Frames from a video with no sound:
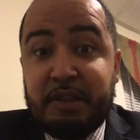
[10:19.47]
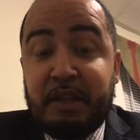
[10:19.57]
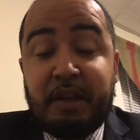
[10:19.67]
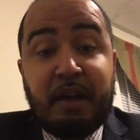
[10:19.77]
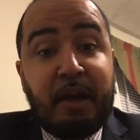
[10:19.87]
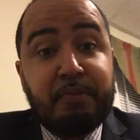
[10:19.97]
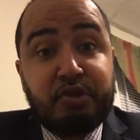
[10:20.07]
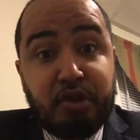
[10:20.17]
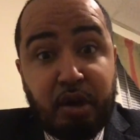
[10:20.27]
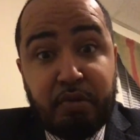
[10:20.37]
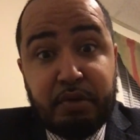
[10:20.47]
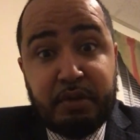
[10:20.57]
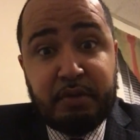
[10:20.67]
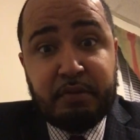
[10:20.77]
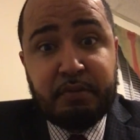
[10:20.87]
Dana, I'm sorry.
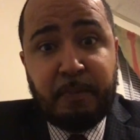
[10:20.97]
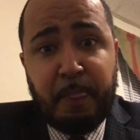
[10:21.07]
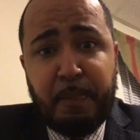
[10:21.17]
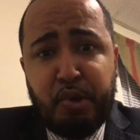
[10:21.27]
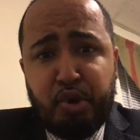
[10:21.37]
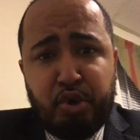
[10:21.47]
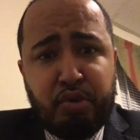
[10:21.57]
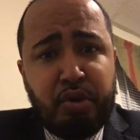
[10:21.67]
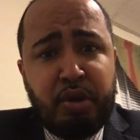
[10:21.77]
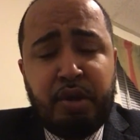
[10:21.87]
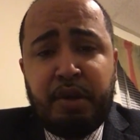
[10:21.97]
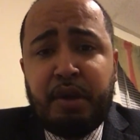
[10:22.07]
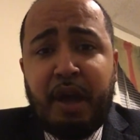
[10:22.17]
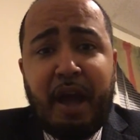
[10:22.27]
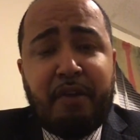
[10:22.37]
You know,
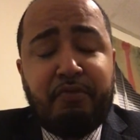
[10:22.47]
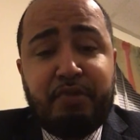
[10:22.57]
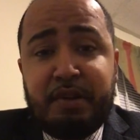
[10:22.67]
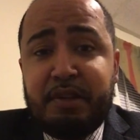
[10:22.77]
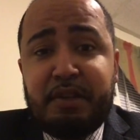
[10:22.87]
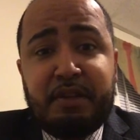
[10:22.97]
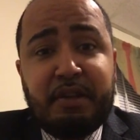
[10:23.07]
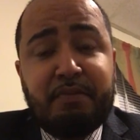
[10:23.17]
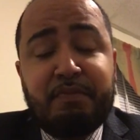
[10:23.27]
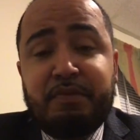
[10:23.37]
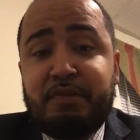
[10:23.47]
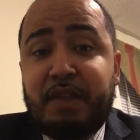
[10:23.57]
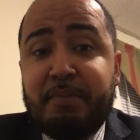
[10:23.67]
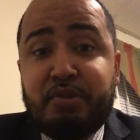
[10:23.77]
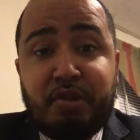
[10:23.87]
I really
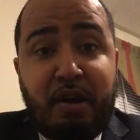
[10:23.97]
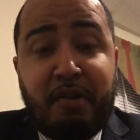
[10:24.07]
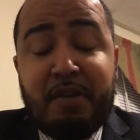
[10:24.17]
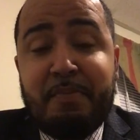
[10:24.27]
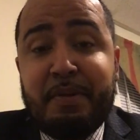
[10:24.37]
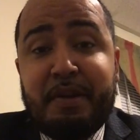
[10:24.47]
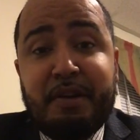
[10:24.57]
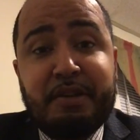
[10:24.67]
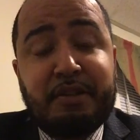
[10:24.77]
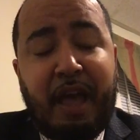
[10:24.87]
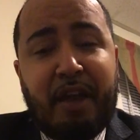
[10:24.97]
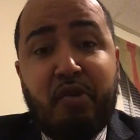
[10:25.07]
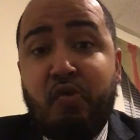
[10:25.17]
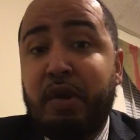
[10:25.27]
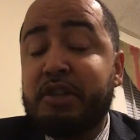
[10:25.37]
am sorry because I
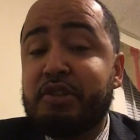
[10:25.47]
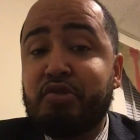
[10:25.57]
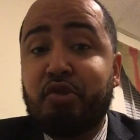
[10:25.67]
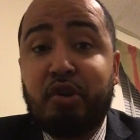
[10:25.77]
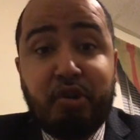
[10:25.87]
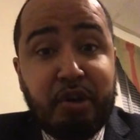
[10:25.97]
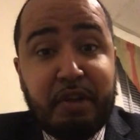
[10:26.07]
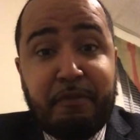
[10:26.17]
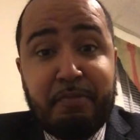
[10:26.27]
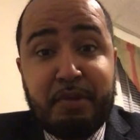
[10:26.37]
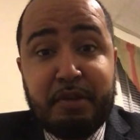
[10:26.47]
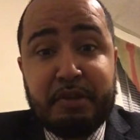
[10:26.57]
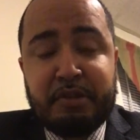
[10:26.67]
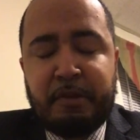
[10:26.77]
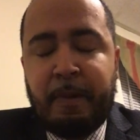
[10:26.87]
don't want to see you hurting from
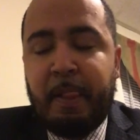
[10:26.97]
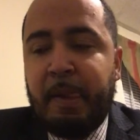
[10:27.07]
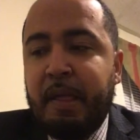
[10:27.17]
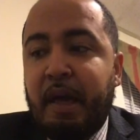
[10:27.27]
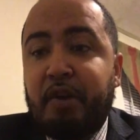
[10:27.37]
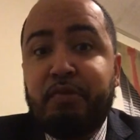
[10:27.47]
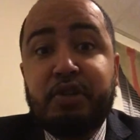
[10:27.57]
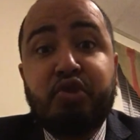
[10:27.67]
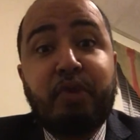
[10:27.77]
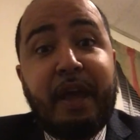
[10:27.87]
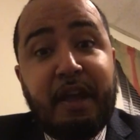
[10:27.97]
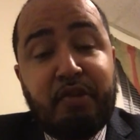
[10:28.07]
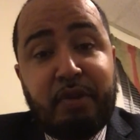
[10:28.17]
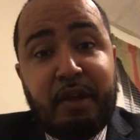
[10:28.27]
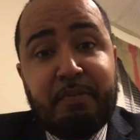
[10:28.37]
this. I don't want you
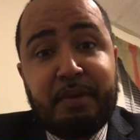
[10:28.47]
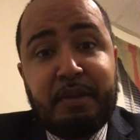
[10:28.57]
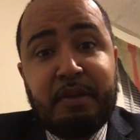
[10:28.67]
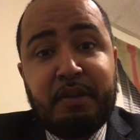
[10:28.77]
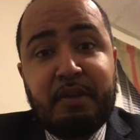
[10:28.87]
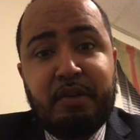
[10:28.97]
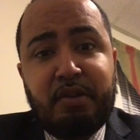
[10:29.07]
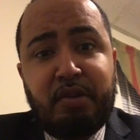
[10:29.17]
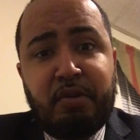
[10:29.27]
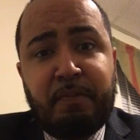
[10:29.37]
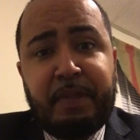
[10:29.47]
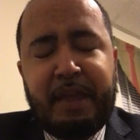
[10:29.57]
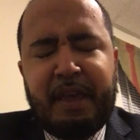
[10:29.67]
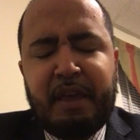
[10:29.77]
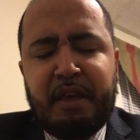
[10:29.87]
angry at me, you know,
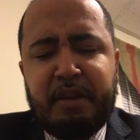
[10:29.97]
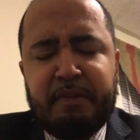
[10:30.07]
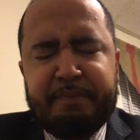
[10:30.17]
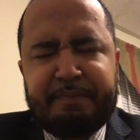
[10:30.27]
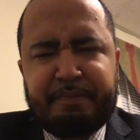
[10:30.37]
and